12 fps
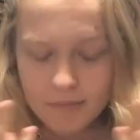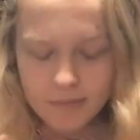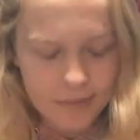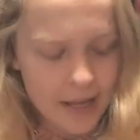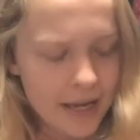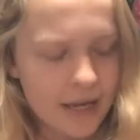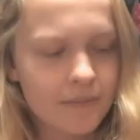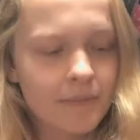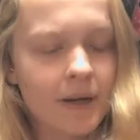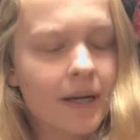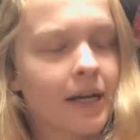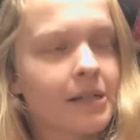name
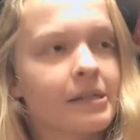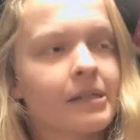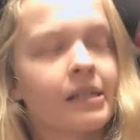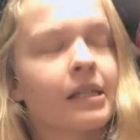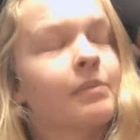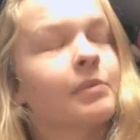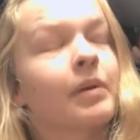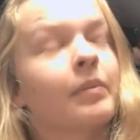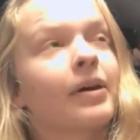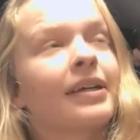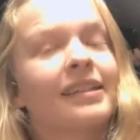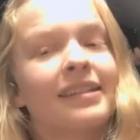has slipped my
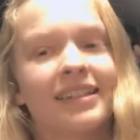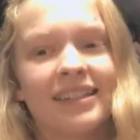mind.